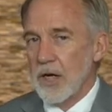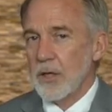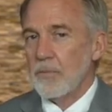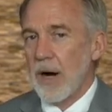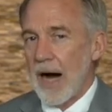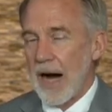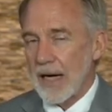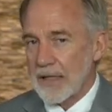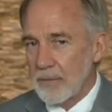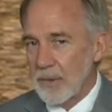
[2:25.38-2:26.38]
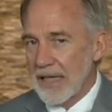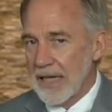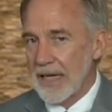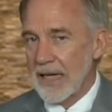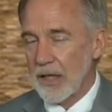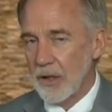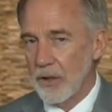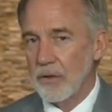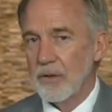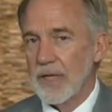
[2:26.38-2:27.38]
could possibly
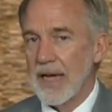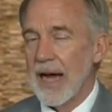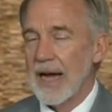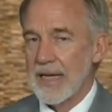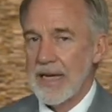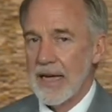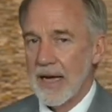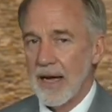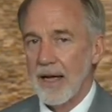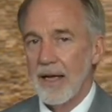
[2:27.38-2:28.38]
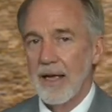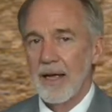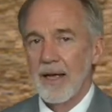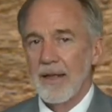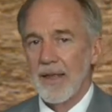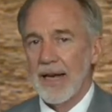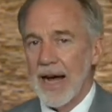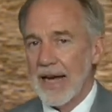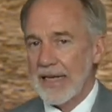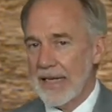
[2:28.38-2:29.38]
include the idea that
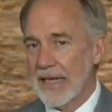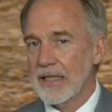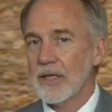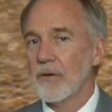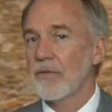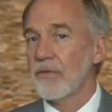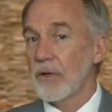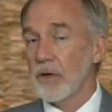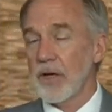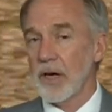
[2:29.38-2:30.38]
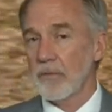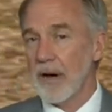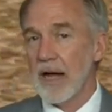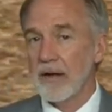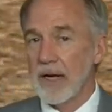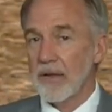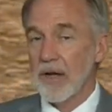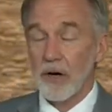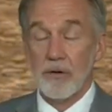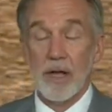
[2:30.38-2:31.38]
ideas are floating around out
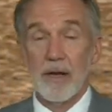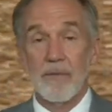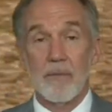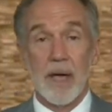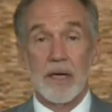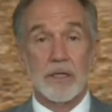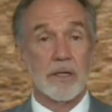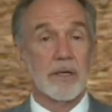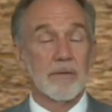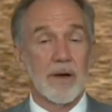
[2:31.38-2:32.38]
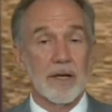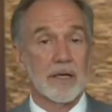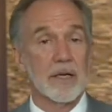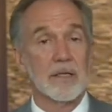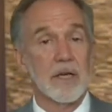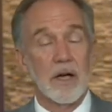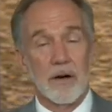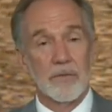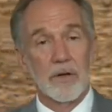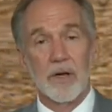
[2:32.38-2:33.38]
there, creative, imaginative ideas
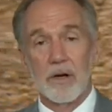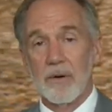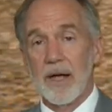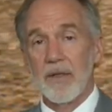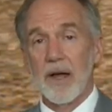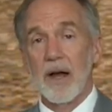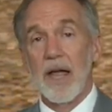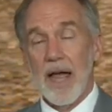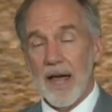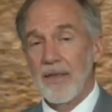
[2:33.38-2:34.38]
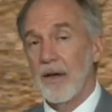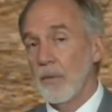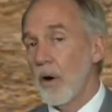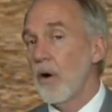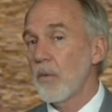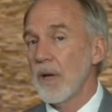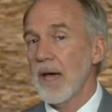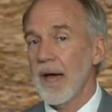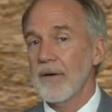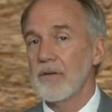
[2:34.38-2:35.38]
are floating around there, and that all we
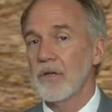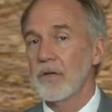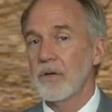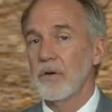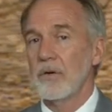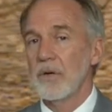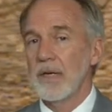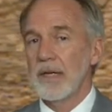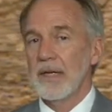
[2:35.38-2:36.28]
have to do,